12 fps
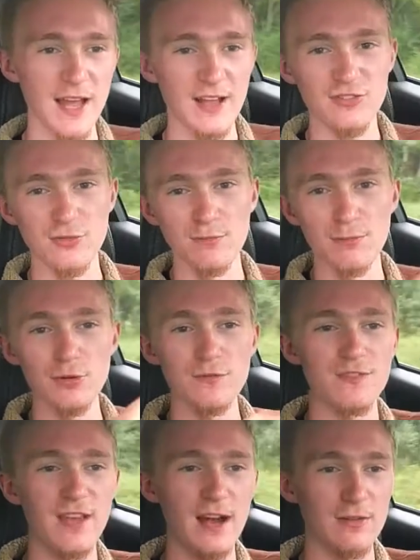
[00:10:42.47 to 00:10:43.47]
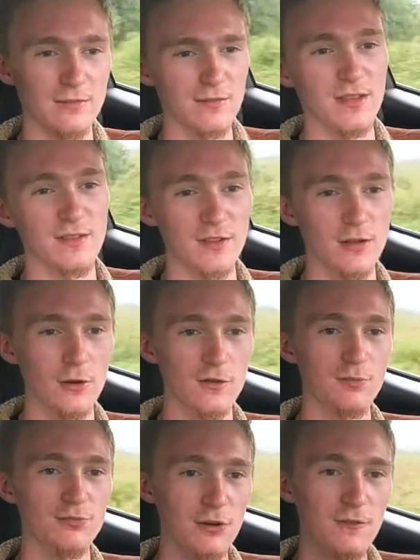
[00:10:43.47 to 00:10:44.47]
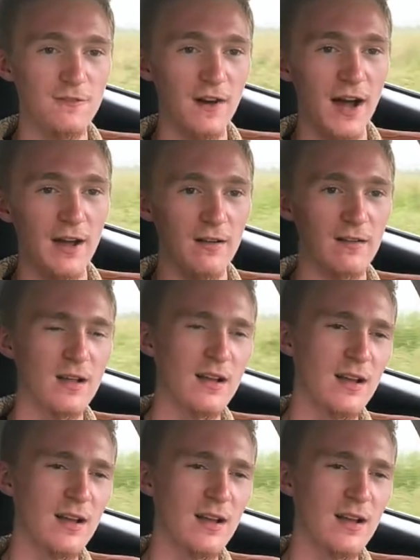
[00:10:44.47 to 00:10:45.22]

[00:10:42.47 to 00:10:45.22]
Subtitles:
as you move down in the car's profile,